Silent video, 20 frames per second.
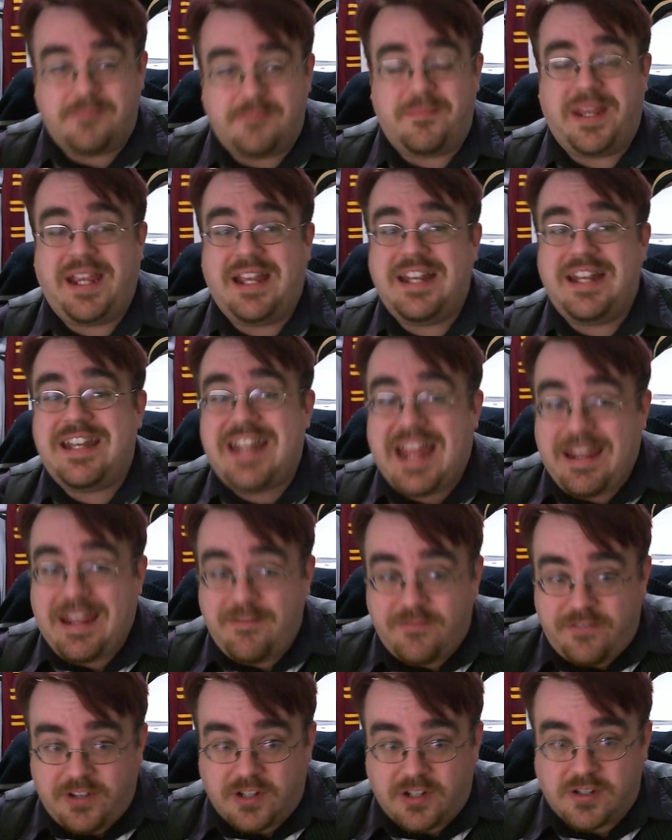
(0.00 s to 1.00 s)
and make a
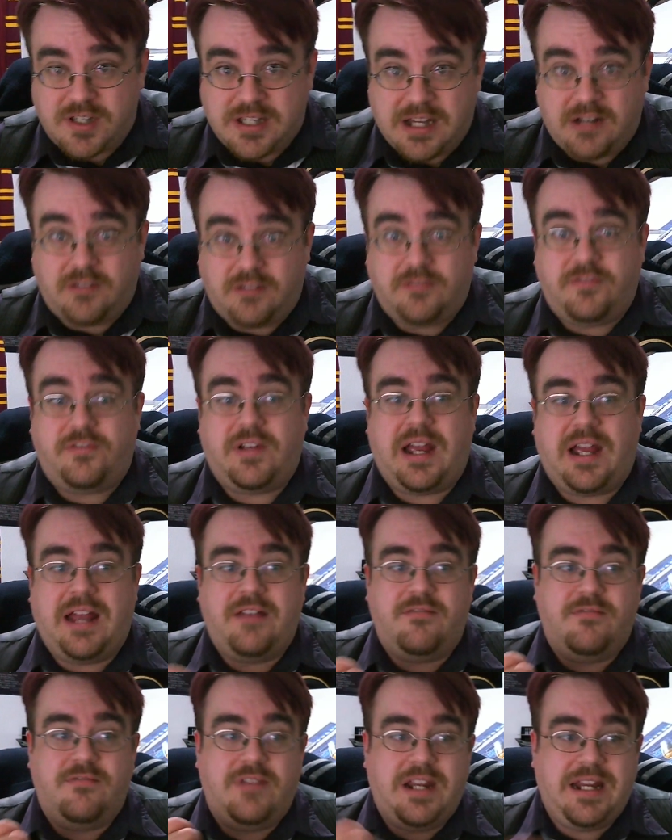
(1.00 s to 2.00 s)
name for yourself
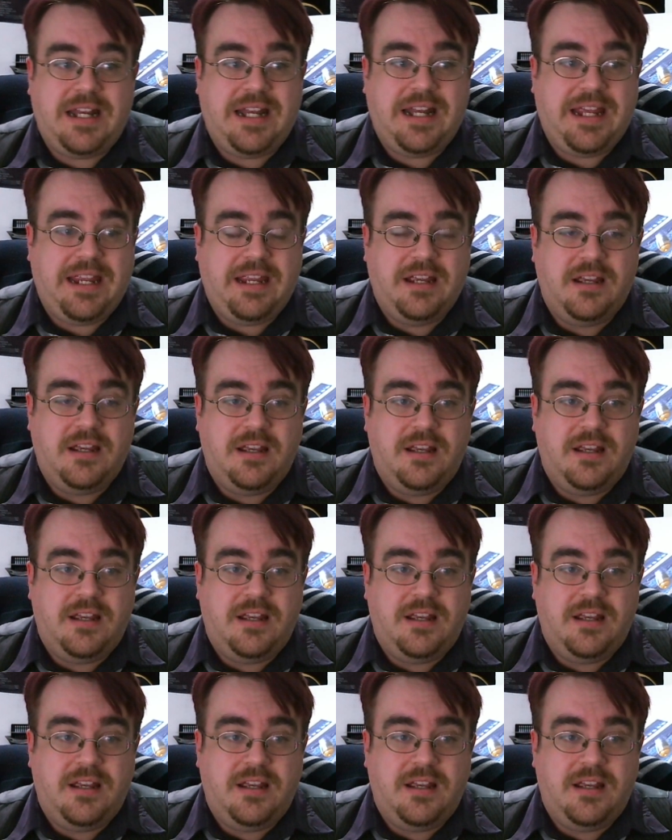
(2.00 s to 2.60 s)
and really